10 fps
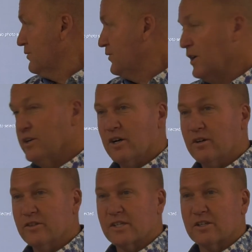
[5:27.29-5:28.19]

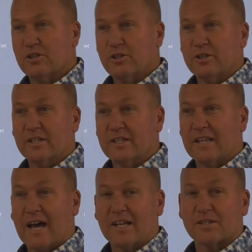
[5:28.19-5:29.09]
photos included in
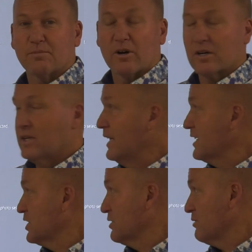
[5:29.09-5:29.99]
that smart
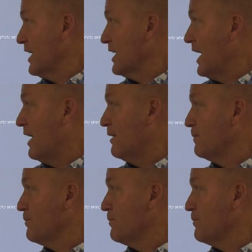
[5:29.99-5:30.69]
collection right now.